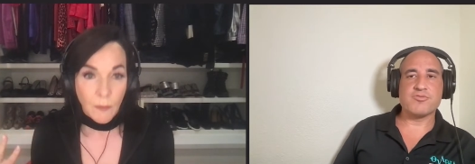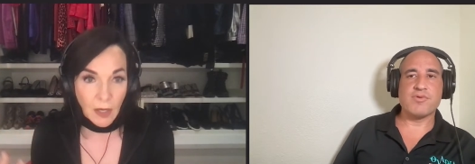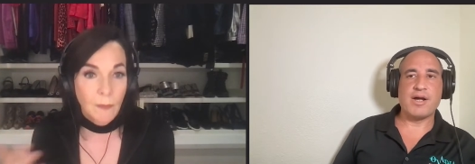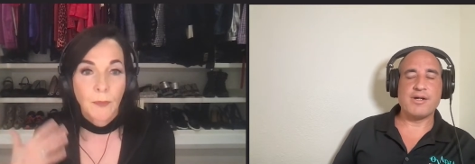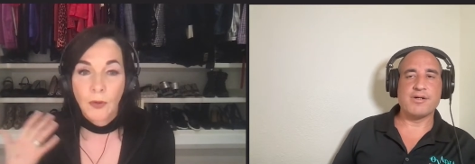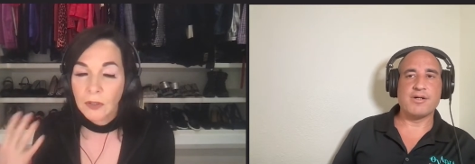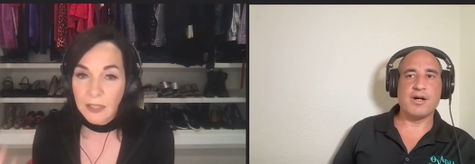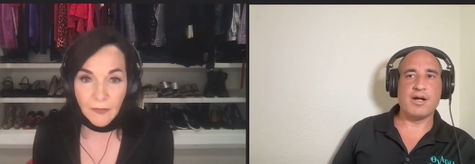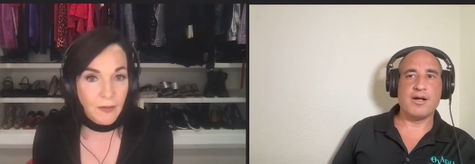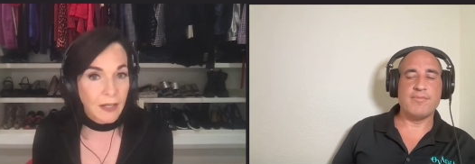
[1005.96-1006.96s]
Speaker 1: yeah, writer.
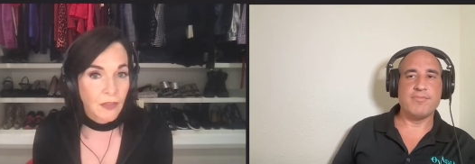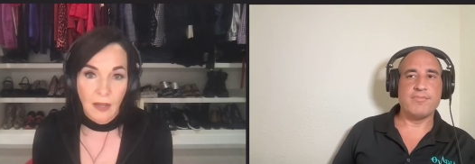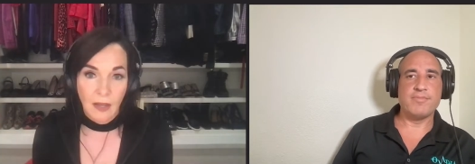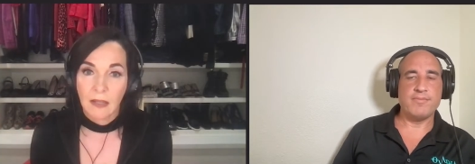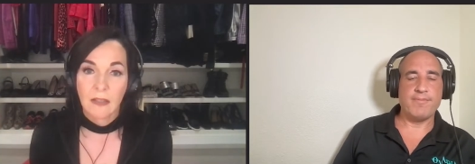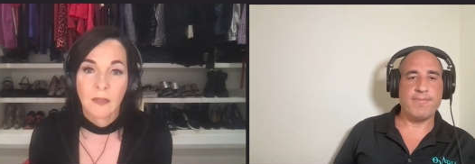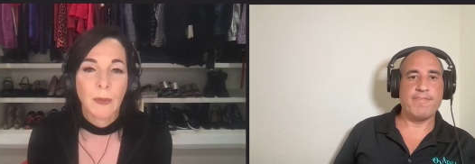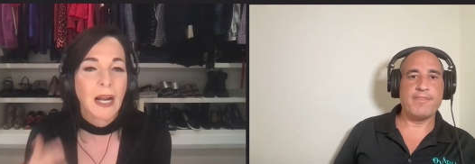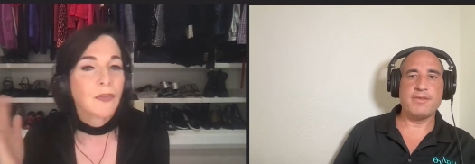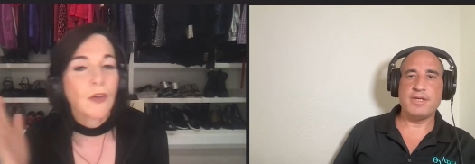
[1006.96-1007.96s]
Prolific um, things,
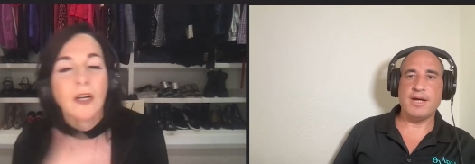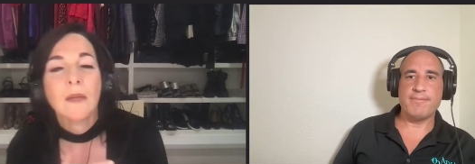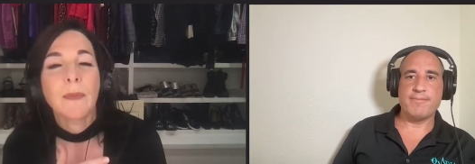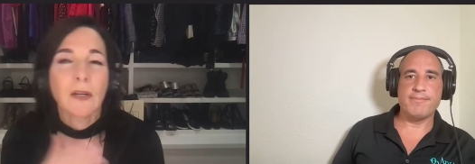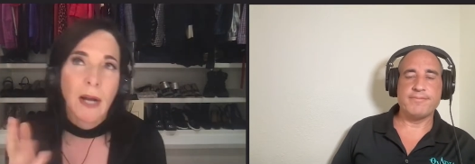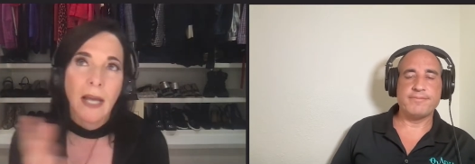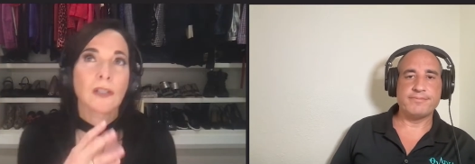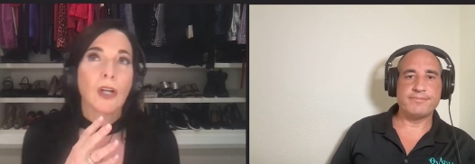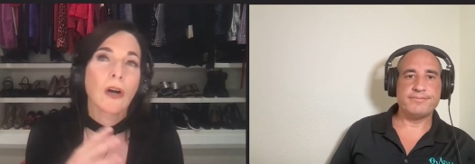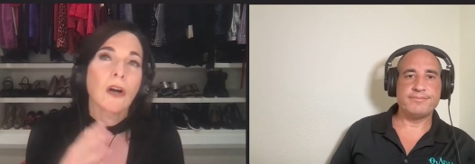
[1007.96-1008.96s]
but I thought yeah. he'd been
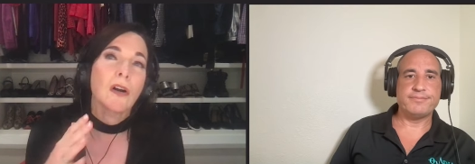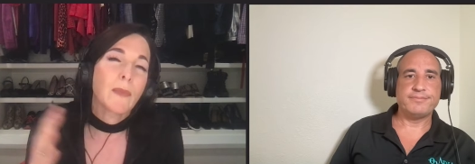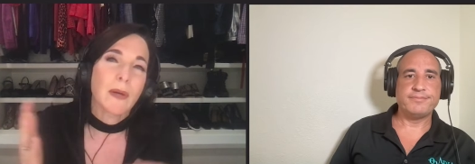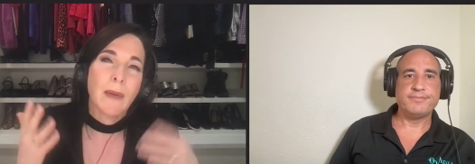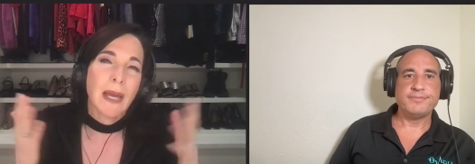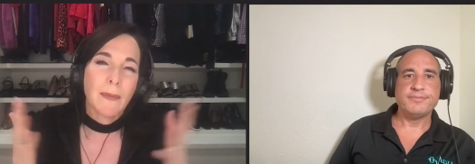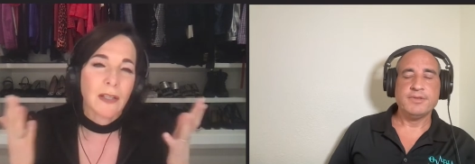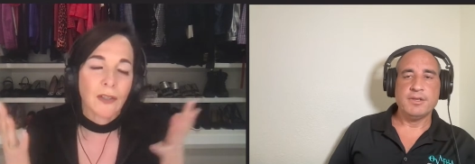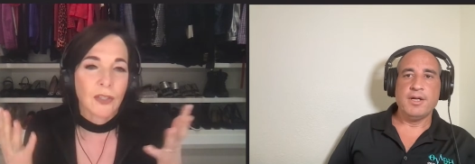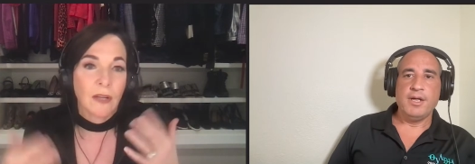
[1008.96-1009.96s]
around longer. But maybe
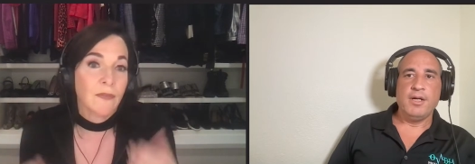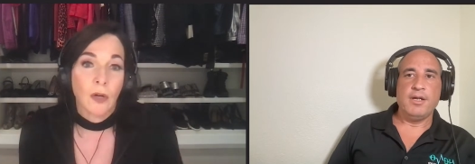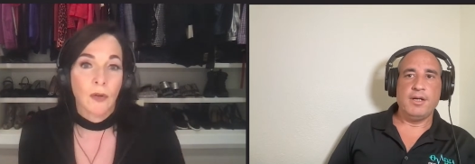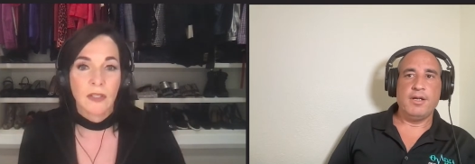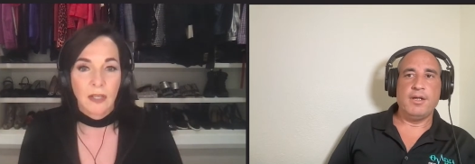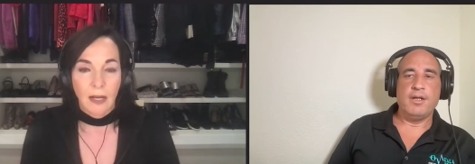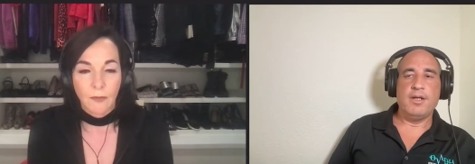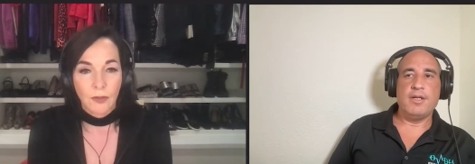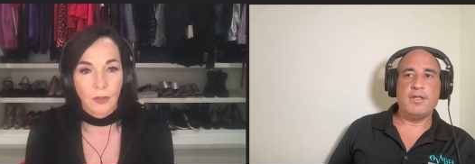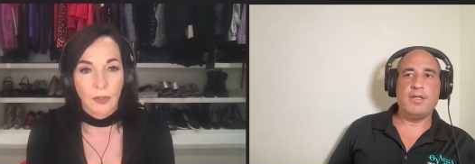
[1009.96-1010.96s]
I just I've known his
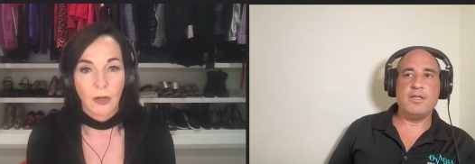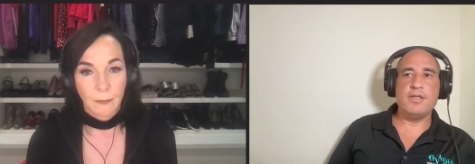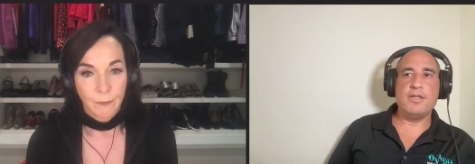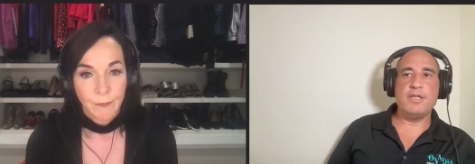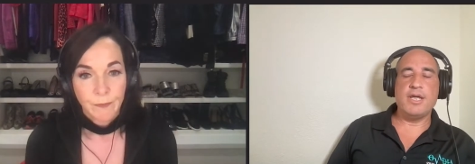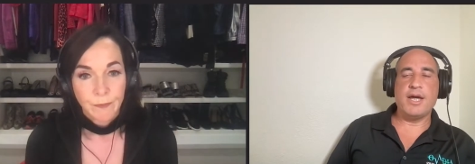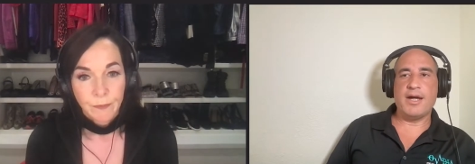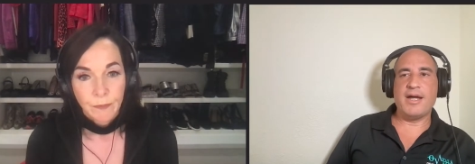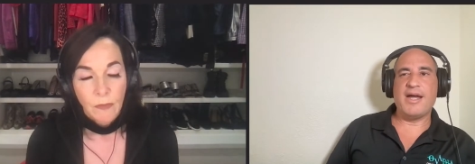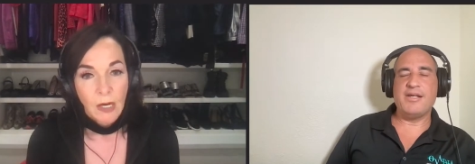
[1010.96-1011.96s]
name for so long.
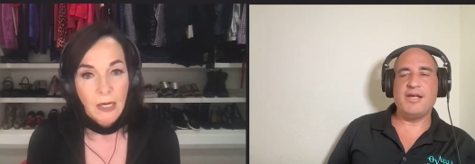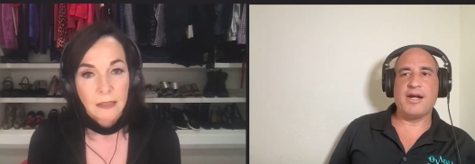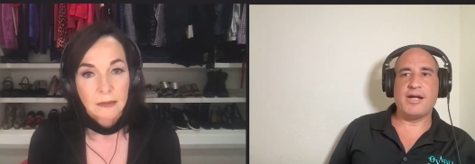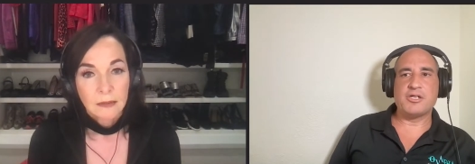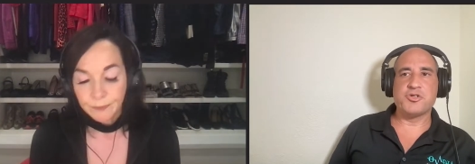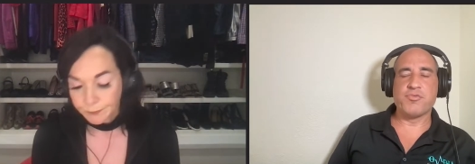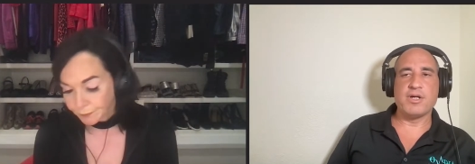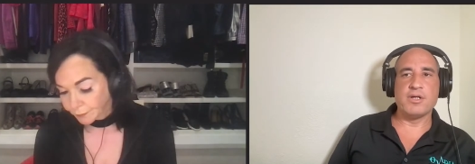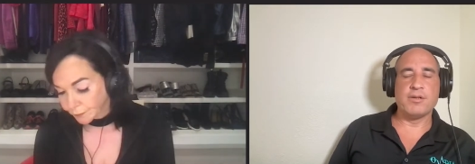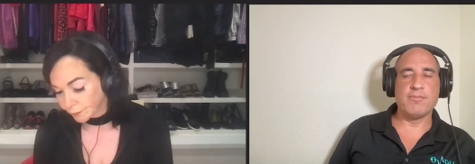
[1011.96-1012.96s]
Speaker 2: Yeah, and he had actually
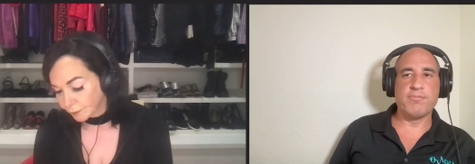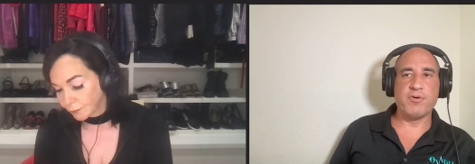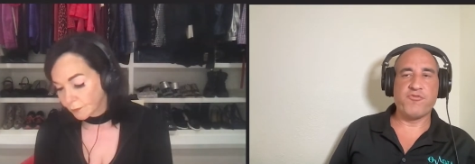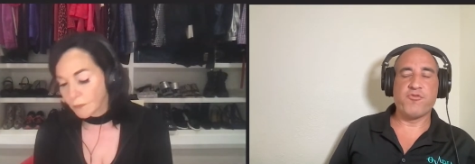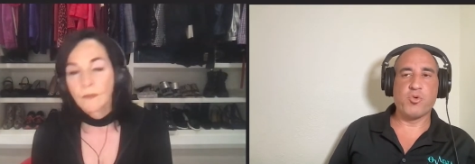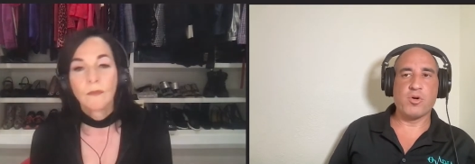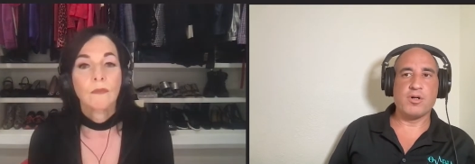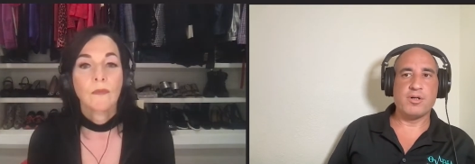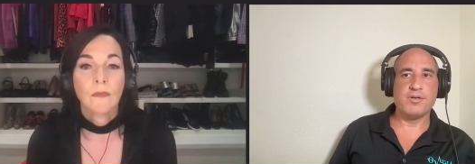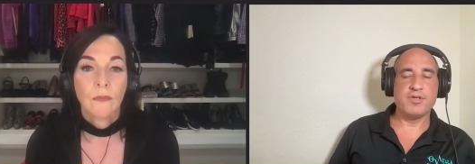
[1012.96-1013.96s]
written
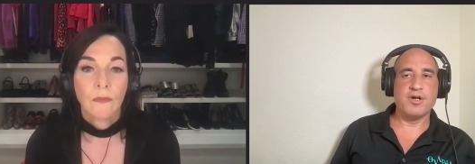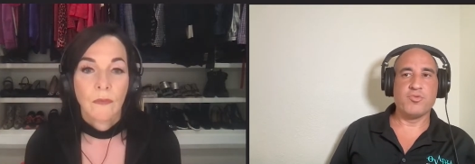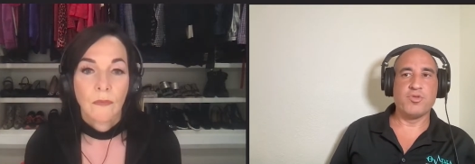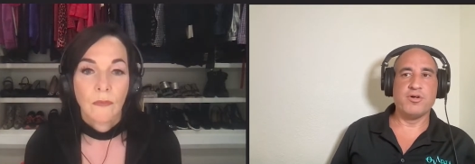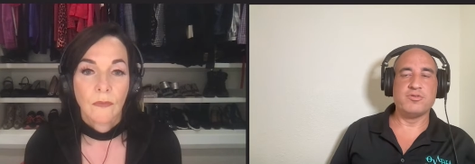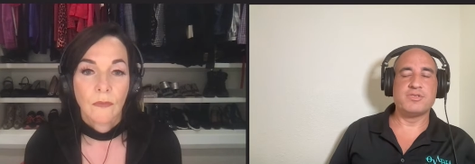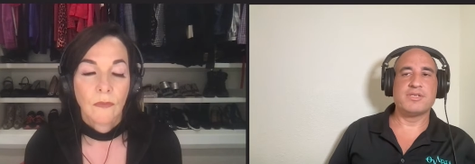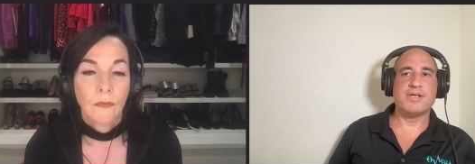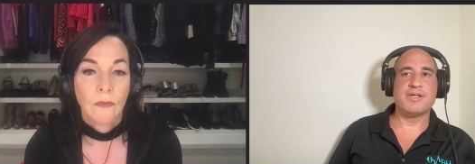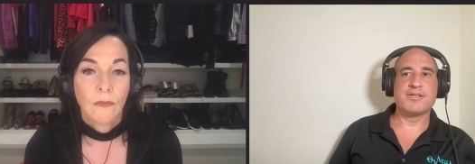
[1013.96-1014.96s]
before you know
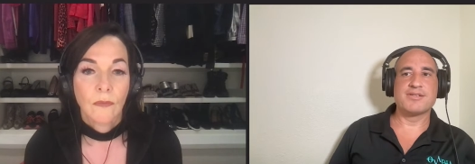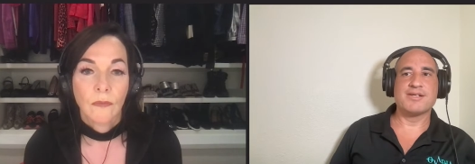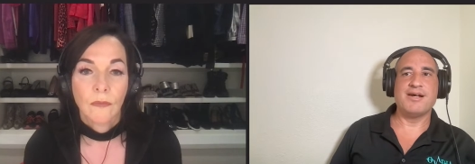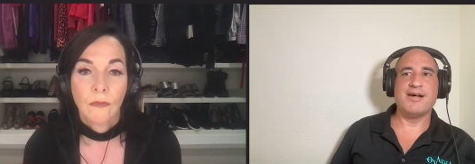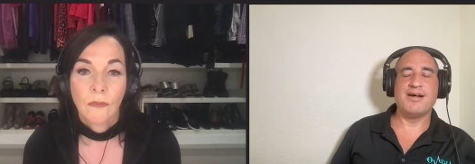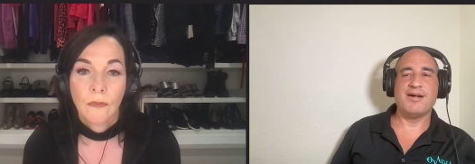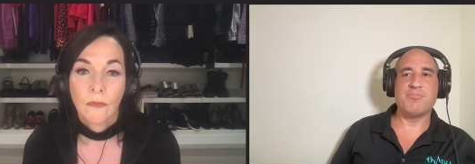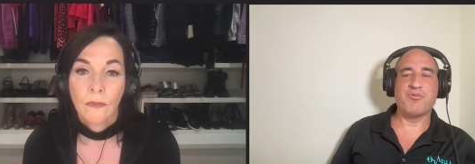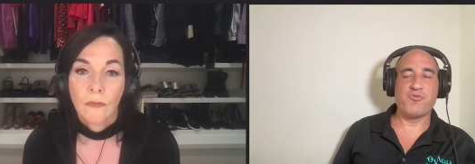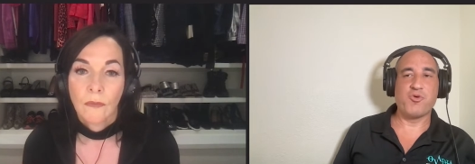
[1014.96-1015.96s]
those things. Uh,
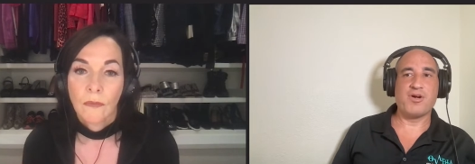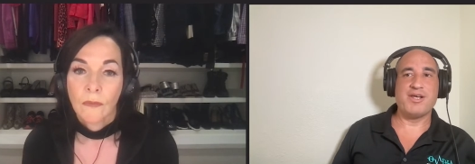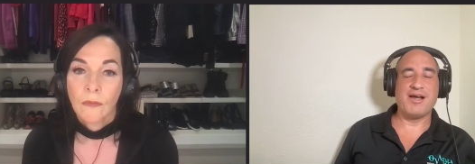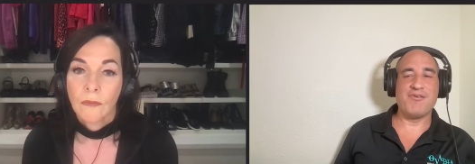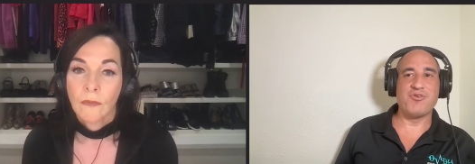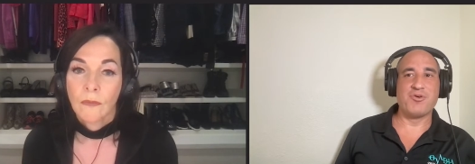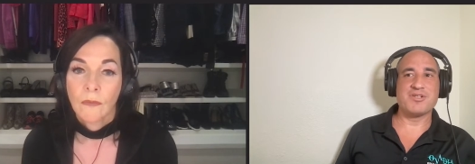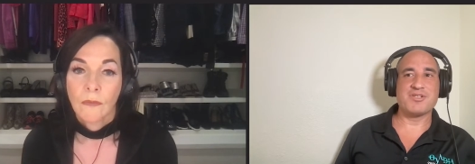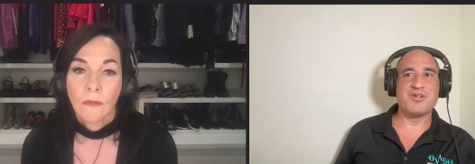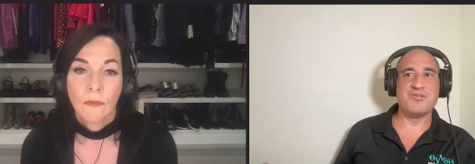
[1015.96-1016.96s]
before he got focused on